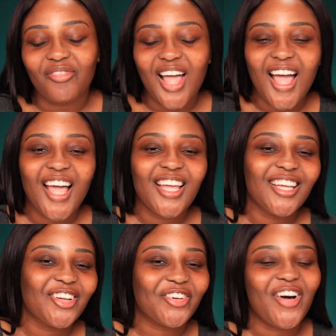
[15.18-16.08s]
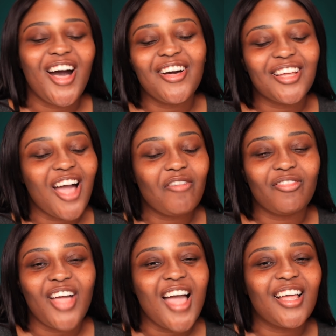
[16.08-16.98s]
back, welcome
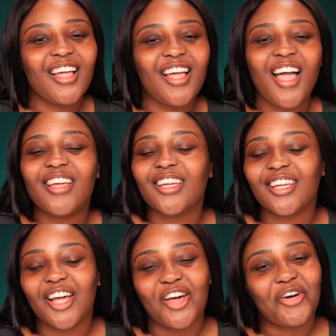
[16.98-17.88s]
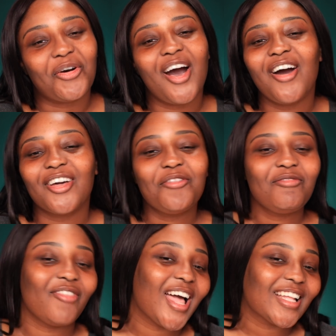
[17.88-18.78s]
back, welcome
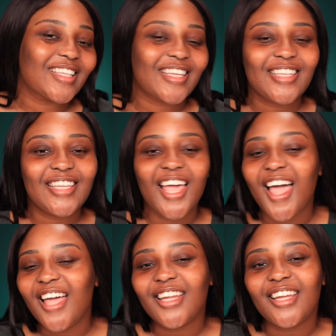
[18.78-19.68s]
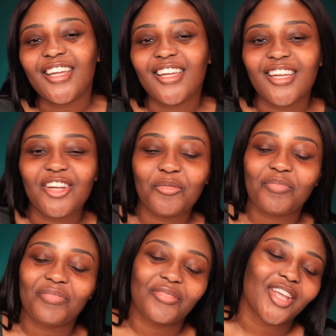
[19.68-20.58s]
back today.
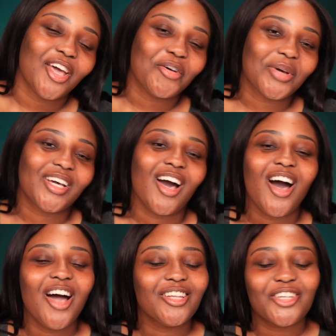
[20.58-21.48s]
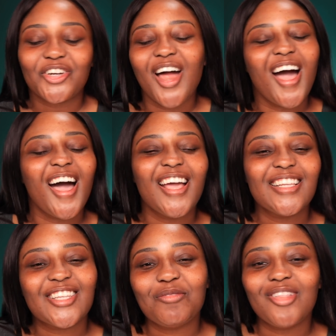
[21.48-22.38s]
We're gonna try
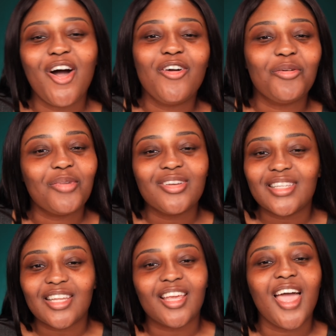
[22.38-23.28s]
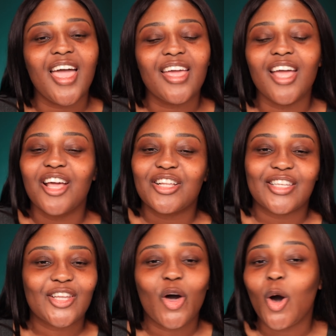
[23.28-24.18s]
some Laura Mercier,
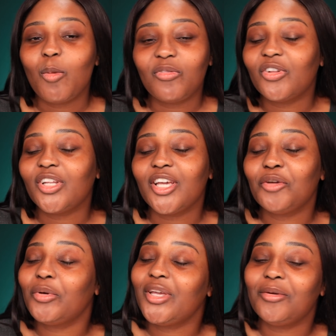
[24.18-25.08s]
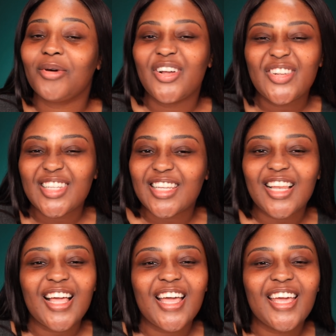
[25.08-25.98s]
so hopefully we will
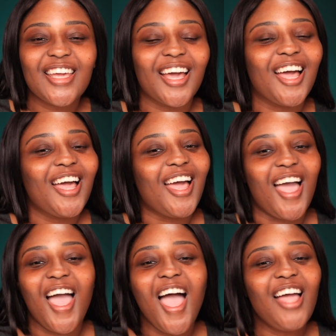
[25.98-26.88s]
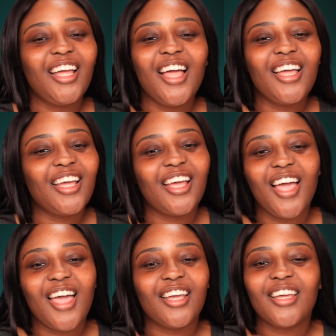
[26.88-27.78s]
slay.
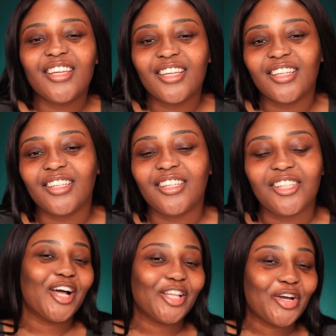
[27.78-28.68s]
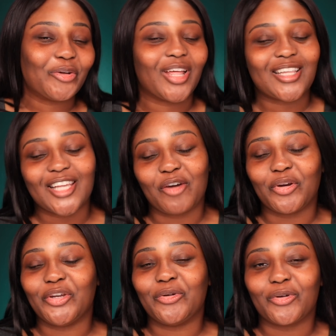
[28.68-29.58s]
Hey. Hello, that's
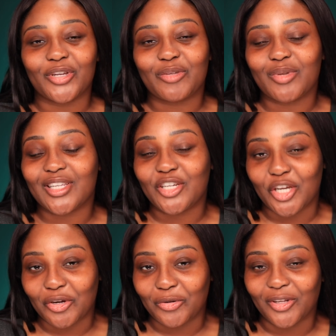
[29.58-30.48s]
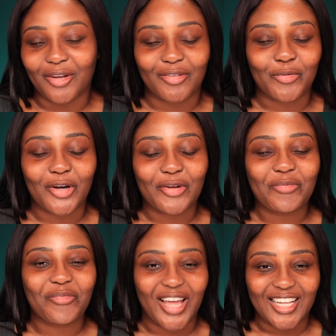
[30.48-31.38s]
our new Christmas jingle of the
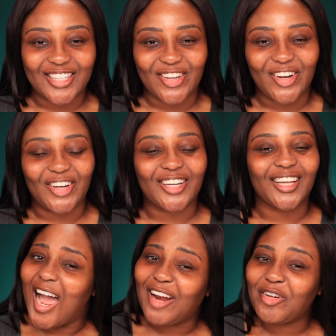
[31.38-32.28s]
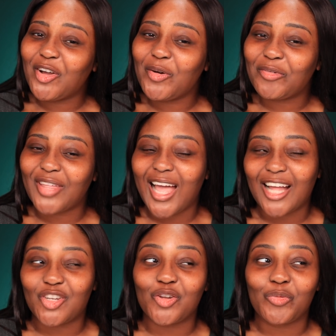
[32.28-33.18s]
Welcome Back song. I don't know if that
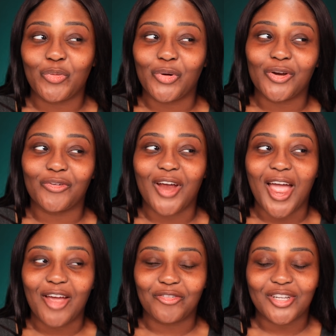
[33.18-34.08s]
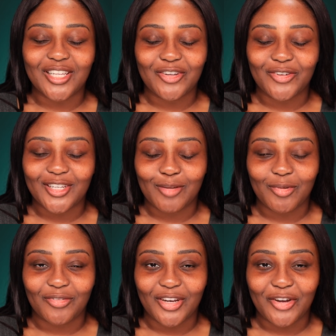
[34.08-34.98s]
actually will work for every single
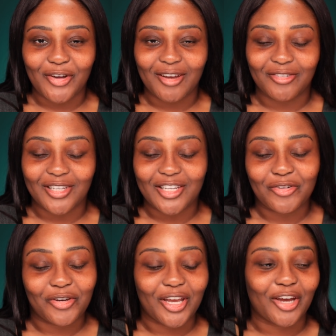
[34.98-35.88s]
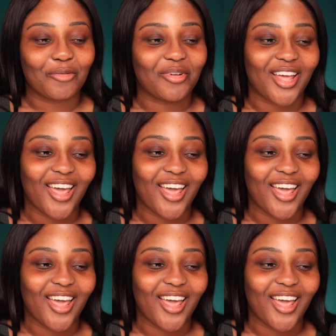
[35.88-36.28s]
December video every single year, but